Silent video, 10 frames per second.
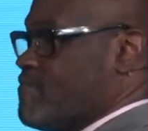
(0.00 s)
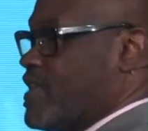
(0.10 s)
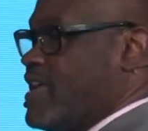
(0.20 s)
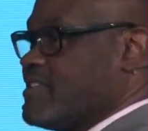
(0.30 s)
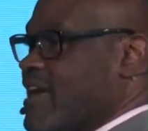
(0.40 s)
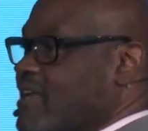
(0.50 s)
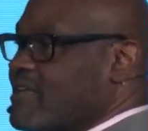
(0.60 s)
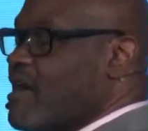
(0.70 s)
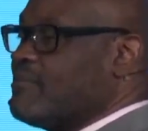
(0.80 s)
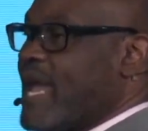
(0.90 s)
He's not going to
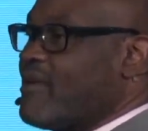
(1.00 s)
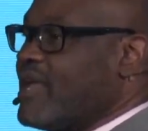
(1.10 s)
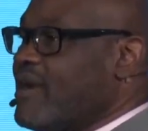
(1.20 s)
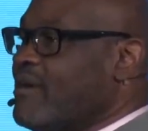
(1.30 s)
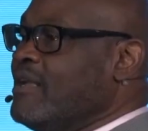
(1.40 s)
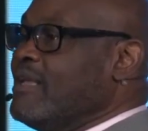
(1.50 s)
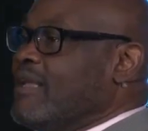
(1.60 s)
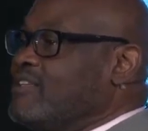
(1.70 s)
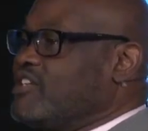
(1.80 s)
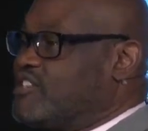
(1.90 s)
come down here
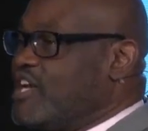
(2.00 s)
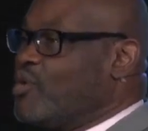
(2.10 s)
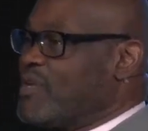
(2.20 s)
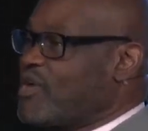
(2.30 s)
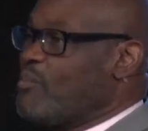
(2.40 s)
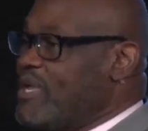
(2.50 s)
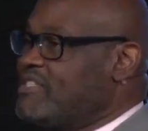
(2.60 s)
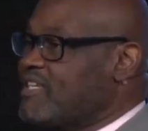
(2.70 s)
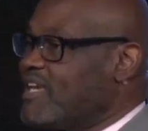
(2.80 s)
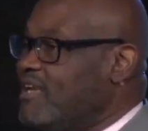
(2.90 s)
to deal with
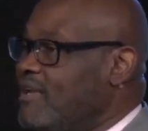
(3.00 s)
obesity.